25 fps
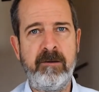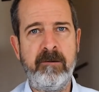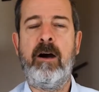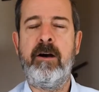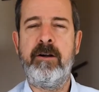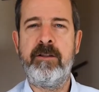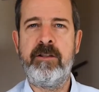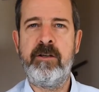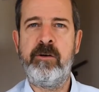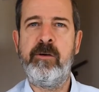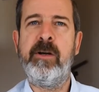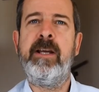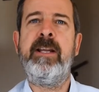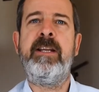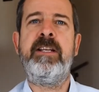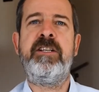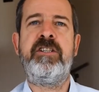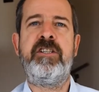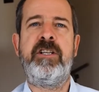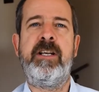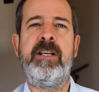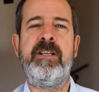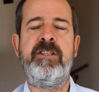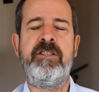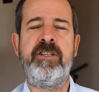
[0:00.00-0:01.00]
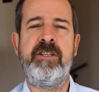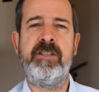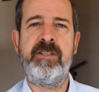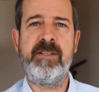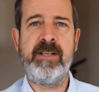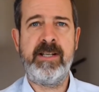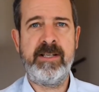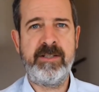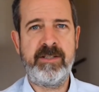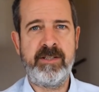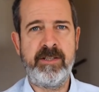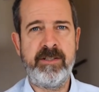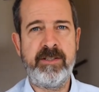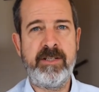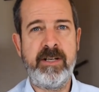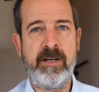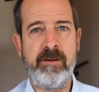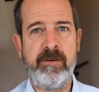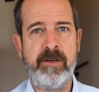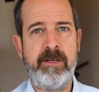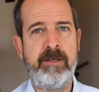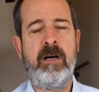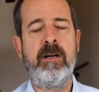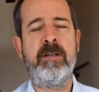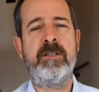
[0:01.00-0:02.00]
Are there any changes
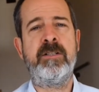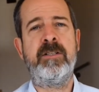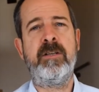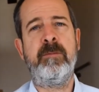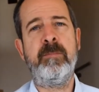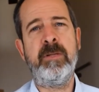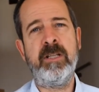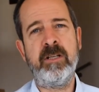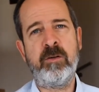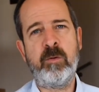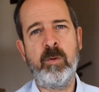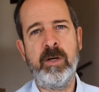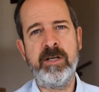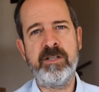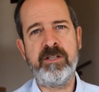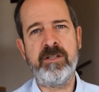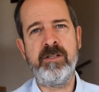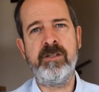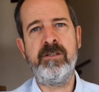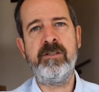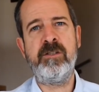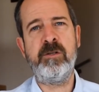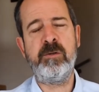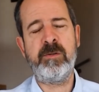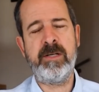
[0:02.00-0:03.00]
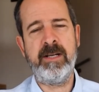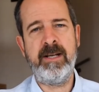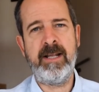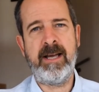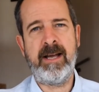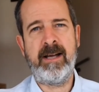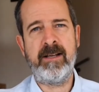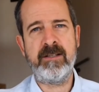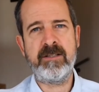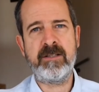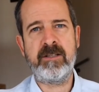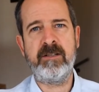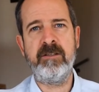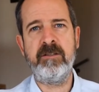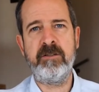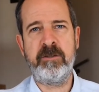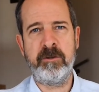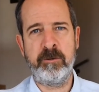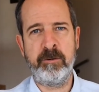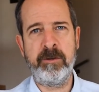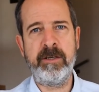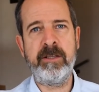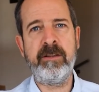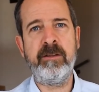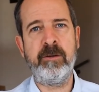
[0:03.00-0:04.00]
necessary? Are some of the questions you can ask
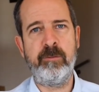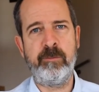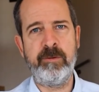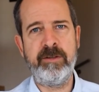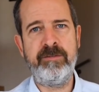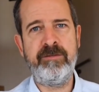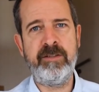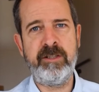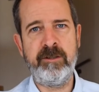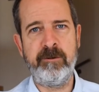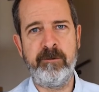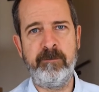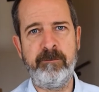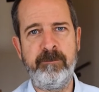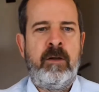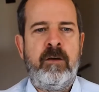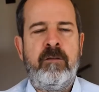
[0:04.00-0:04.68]
during the review.